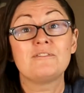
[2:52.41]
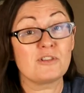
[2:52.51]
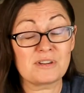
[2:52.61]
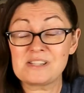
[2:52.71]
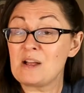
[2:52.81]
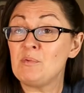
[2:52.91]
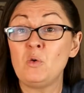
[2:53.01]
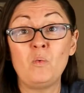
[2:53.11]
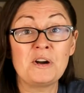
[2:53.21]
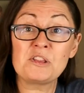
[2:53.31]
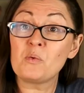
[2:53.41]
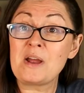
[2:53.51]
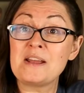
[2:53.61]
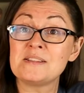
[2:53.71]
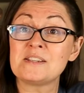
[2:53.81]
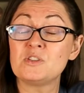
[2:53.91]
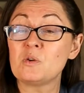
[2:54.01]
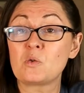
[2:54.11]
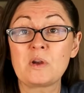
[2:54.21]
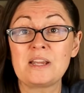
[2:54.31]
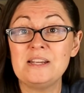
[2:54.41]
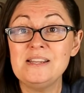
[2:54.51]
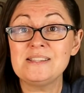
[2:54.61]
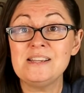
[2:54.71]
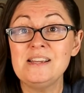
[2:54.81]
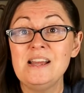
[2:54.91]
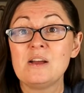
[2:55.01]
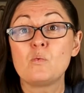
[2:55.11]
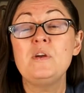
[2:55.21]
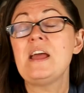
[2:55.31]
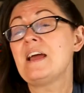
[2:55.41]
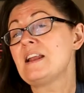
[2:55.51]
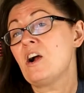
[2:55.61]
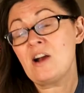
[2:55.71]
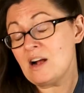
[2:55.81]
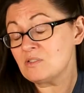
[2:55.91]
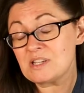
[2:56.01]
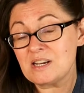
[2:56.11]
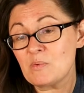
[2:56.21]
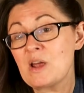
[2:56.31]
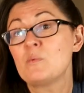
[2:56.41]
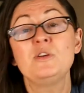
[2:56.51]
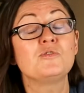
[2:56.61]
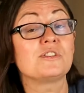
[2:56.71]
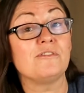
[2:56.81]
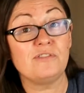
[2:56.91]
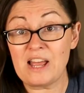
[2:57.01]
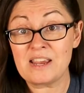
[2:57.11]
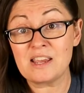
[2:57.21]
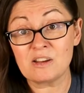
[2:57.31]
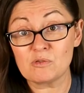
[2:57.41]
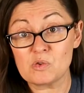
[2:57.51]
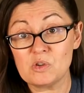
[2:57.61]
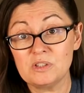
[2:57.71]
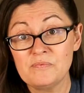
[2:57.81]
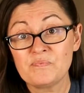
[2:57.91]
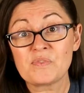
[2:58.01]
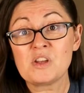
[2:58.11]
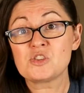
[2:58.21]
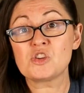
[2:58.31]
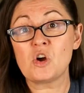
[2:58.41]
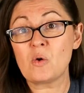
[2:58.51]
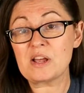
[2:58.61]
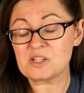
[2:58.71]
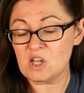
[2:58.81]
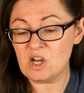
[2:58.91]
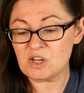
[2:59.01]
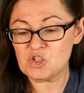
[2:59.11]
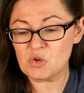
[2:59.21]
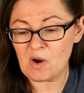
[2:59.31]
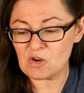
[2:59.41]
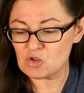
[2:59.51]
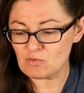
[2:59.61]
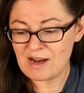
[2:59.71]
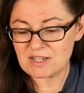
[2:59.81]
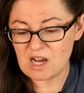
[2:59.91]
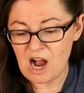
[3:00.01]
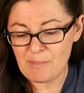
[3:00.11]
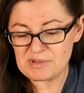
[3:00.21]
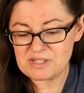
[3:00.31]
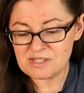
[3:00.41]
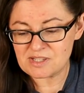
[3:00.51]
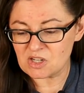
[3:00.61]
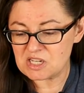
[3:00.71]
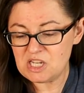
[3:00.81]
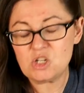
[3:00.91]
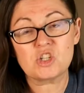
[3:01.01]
For example, one of the ways to do it quick and easy, in our house anyway, we use the flanking rule. So as long as you are direct opposites on each